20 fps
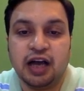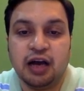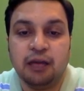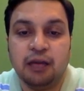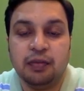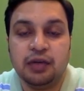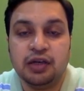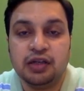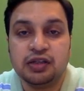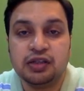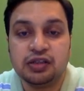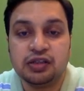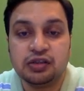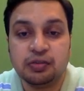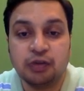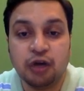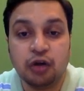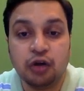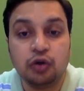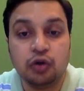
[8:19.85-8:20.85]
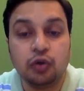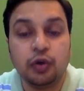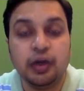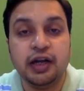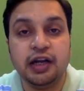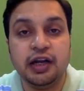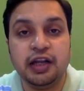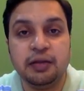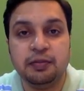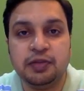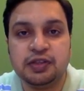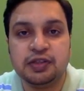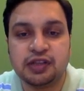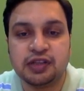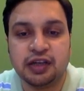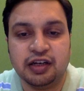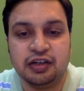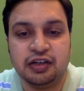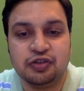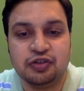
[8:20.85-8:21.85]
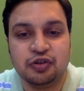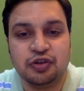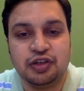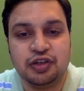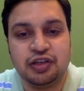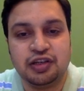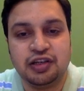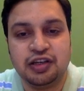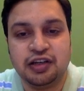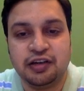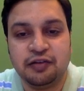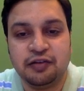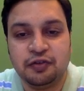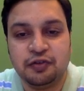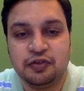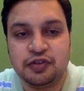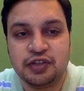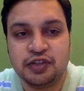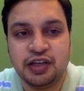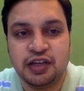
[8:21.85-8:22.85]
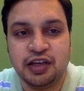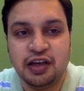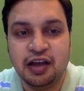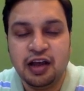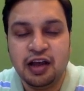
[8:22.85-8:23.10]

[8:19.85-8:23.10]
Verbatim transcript: Dabur's is about 20%. So here if you see